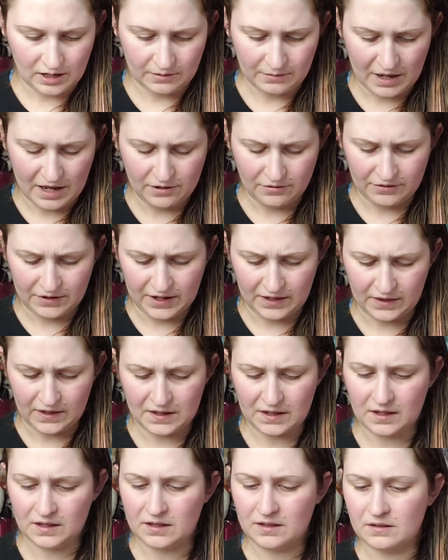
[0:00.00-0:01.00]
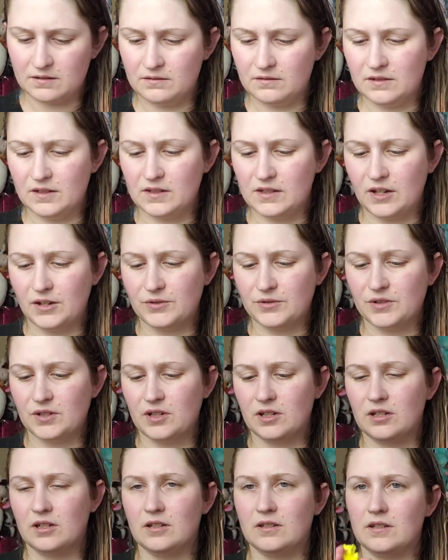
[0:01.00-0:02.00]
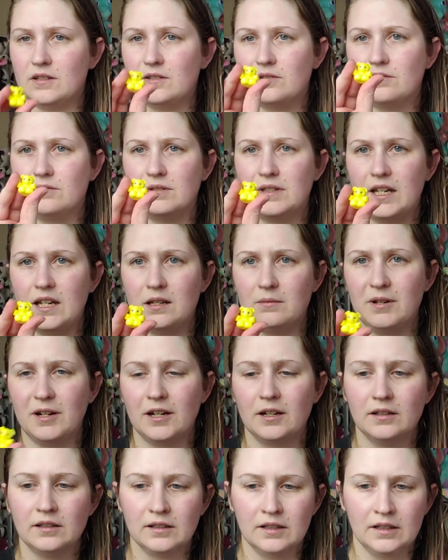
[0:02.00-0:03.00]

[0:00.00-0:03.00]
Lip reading: I don't think this goes to her, this little teddy bear.